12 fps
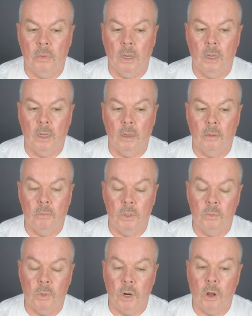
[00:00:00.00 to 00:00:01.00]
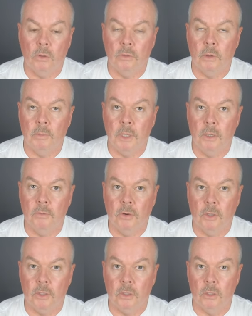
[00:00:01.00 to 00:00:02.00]
uh, when you want to hold something in a
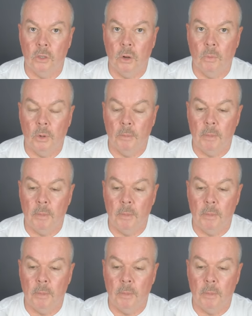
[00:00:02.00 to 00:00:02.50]
vise and you don't want